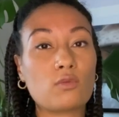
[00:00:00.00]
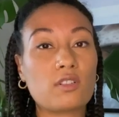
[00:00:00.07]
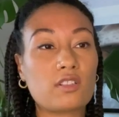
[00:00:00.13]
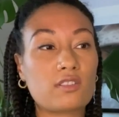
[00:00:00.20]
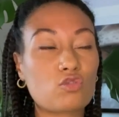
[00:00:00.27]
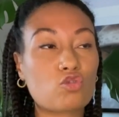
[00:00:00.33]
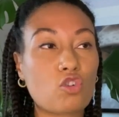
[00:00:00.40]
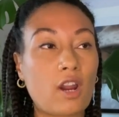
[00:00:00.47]
want to
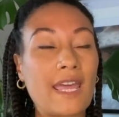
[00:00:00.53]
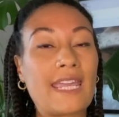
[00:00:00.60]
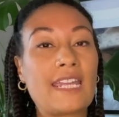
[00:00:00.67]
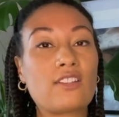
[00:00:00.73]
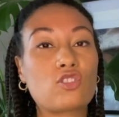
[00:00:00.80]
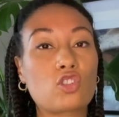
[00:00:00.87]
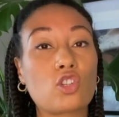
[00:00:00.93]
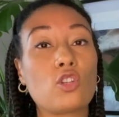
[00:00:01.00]
stray
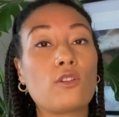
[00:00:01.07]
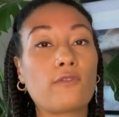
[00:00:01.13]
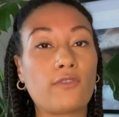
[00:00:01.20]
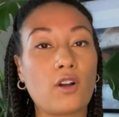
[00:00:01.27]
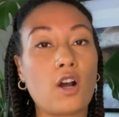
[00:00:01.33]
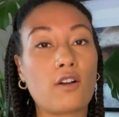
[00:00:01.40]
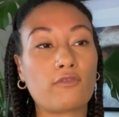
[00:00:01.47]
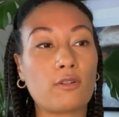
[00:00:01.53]
too
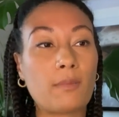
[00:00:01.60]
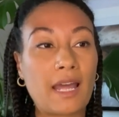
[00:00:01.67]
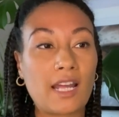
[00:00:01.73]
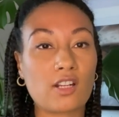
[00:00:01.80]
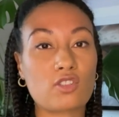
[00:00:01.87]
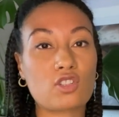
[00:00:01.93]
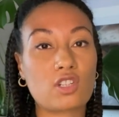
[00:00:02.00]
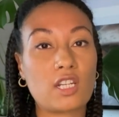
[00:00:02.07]
far from
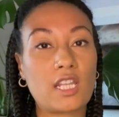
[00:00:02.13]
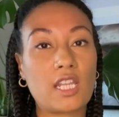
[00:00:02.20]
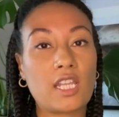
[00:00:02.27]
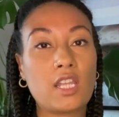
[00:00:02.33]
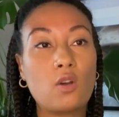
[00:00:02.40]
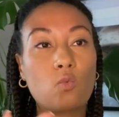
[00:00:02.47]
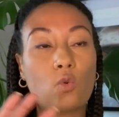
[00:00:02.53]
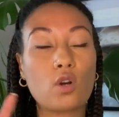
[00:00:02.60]

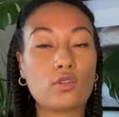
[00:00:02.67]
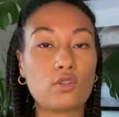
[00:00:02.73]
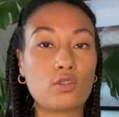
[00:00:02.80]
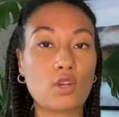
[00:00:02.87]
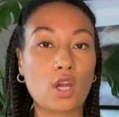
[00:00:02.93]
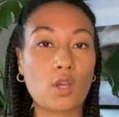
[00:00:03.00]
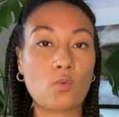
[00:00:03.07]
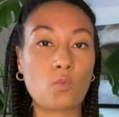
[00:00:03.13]
actually what you
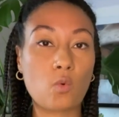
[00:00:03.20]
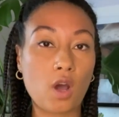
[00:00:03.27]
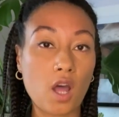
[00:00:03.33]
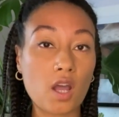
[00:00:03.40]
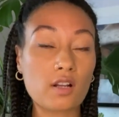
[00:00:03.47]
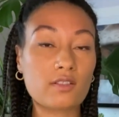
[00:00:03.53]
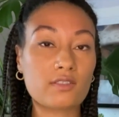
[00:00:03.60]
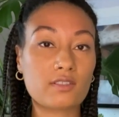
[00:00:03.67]
know
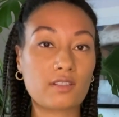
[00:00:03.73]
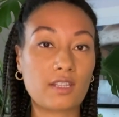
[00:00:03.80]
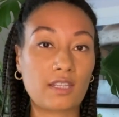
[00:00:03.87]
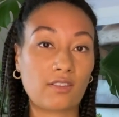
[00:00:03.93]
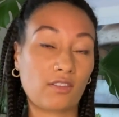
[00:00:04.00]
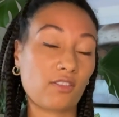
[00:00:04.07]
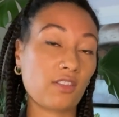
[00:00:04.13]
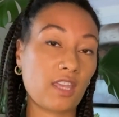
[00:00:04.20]
works
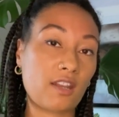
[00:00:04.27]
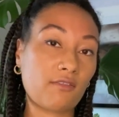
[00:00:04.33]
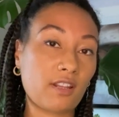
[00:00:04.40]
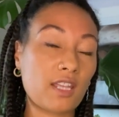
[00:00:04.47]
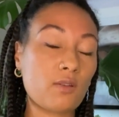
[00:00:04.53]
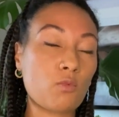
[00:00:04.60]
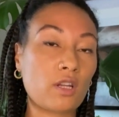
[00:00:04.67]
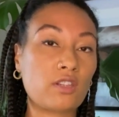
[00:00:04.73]
in
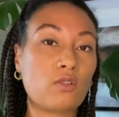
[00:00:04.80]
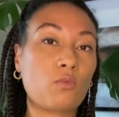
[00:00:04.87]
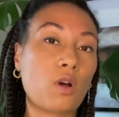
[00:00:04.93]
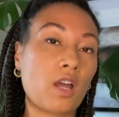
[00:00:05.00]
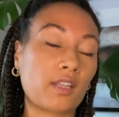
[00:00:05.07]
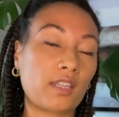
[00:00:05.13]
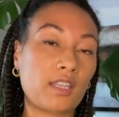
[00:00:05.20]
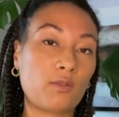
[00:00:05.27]
theory when you're
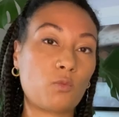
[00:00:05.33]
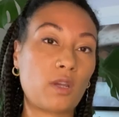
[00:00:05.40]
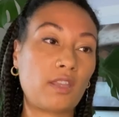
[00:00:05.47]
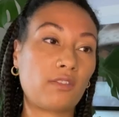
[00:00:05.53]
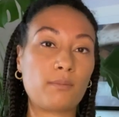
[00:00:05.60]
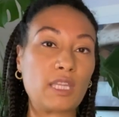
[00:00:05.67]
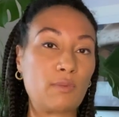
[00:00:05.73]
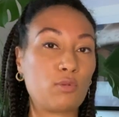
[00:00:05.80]
working
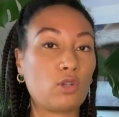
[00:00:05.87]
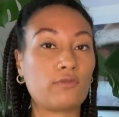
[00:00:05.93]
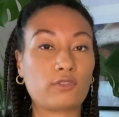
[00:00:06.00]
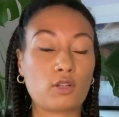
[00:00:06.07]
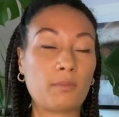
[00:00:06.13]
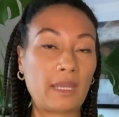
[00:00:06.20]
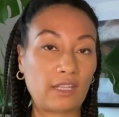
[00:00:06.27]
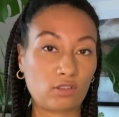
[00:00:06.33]
with people who've
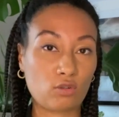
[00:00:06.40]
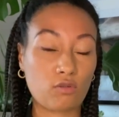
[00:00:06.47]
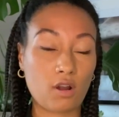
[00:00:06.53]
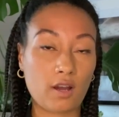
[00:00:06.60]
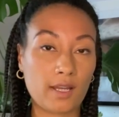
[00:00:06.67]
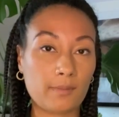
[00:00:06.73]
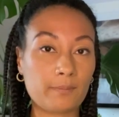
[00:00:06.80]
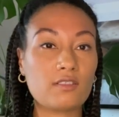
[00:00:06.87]
committed
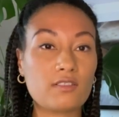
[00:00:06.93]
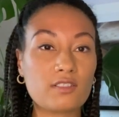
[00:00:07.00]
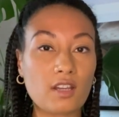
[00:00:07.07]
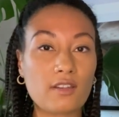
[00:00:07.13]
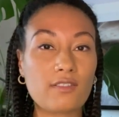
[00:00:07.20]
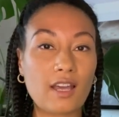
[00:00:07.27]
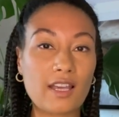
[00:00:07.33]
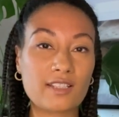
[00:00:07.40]
crime.
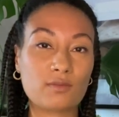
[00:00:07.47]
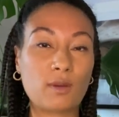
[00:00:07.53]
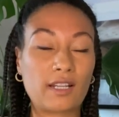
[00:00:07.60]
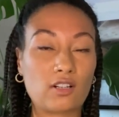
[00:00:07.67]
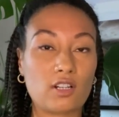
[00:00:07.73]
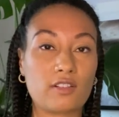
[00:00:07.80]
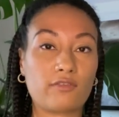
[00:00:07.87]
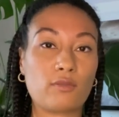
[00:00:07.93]
So that is where
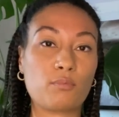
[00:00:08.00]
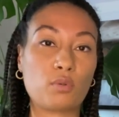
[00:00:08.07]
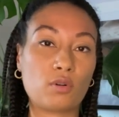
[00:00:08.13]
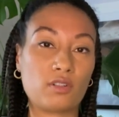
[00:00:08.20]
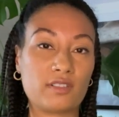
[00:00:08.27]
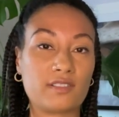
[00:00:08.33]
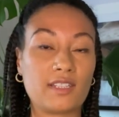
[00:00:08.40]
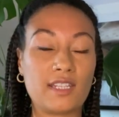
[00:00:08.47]
kind of the
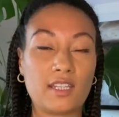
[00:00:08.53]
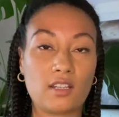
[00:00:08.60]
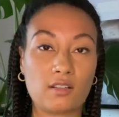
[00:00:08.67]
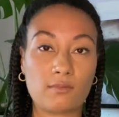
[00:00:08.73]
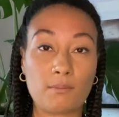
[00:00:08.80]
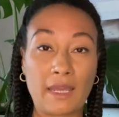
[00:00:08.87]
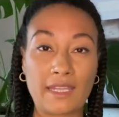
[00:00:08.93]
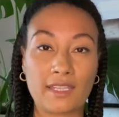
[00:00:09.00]
policy
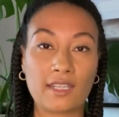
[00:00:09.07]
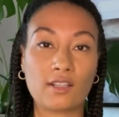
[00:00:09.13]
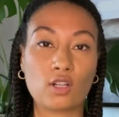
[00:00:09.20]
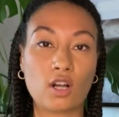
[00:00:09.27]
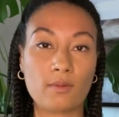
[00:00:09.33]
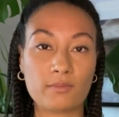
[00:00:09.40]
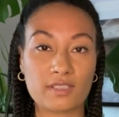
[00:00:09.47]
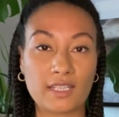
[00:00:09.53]
making
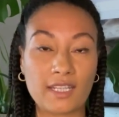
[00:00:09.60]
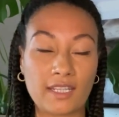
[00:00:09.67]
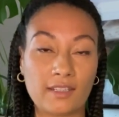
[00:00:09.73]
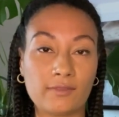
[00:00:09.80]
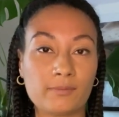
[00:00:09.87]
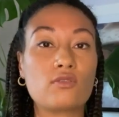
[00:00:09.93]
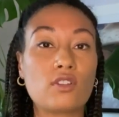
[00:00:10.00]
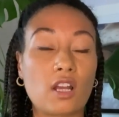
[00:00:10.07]
comes in.
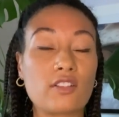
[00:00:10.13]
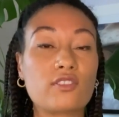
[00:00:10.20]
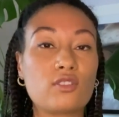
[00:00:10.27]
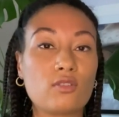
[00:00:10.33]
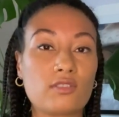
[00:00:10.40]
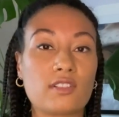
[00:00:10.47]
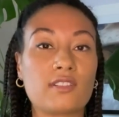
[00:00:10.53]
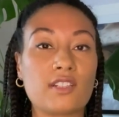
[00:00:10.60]
Does
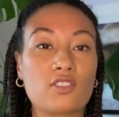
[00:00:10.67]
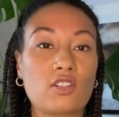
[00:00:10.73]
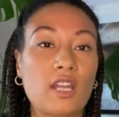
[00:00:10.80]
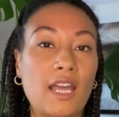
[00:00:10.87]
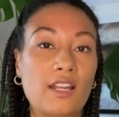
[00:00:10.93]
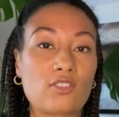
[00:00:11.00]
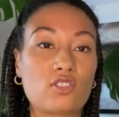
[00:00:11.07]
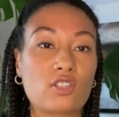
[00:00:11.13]
your decision
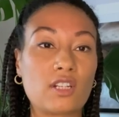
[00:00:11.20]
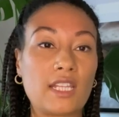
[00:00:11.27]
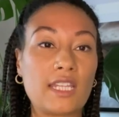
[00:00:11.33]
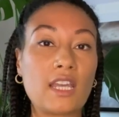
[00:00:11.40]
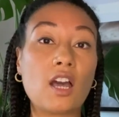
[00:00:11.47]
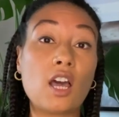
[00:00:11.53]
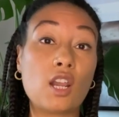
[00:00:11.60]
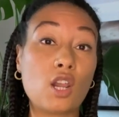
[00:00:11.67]
actually
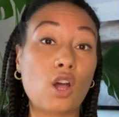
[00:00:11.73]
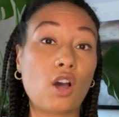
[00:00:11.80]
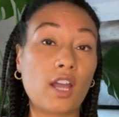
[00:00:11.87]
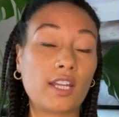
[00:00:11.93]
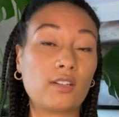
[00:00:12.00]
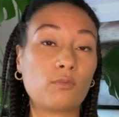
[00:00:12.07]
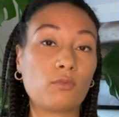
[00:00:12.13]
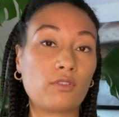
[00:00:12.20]

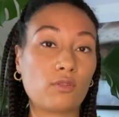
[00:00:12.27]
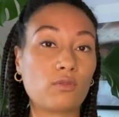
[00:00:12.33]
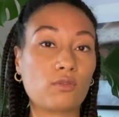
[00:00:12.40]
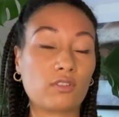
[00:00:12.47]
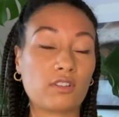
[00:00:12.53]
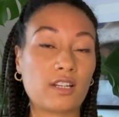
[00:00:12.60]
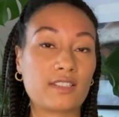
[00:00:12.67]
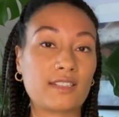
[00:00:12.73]
align with the
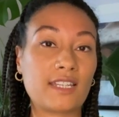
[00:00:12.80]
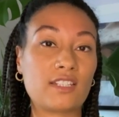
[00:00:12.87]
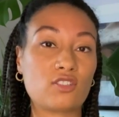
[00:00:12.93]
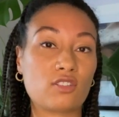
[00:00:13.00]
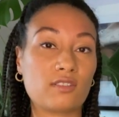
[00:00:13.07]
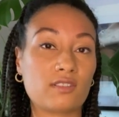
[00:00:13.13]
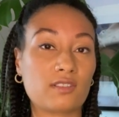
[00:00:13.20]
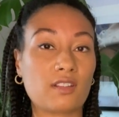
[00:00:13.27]

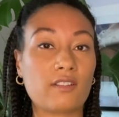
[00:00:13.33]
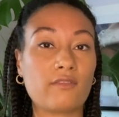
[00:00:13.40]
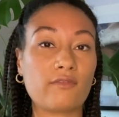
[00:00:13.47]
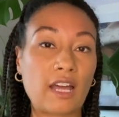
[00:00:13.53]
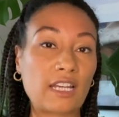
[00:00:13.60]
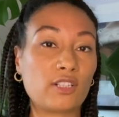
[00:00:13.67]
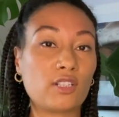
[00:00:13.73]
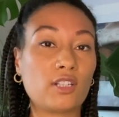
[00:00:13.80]
organisation's
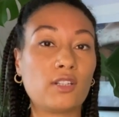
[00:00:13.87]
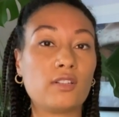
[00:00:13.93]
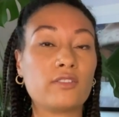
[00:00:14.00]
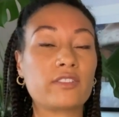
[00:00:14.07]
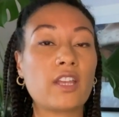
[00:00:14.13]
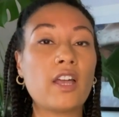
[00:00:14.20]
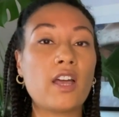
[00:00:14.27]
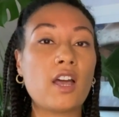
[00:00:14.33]

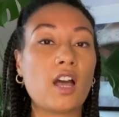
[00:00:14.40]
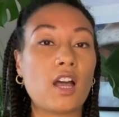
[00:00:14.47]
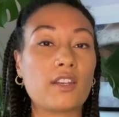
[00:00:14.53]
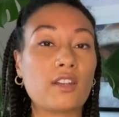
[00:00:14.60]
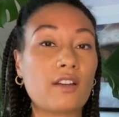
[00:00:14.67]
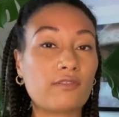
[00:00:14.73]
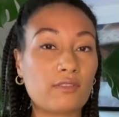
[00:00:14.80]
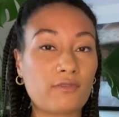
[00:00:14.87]
values?
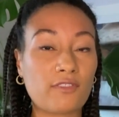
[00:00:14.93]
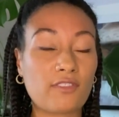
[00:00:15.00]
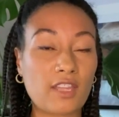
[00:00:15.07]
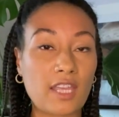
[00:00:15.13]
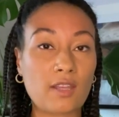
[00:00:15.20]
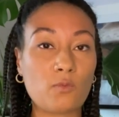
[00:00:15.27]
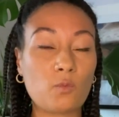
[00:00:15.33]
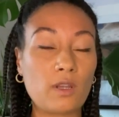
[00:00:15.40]
Another
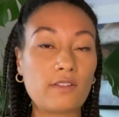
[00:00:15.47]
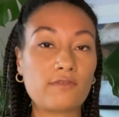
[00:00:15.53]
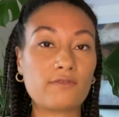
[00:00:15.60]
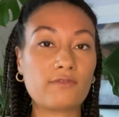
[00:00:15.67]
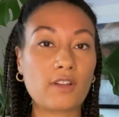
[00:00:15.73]
thing with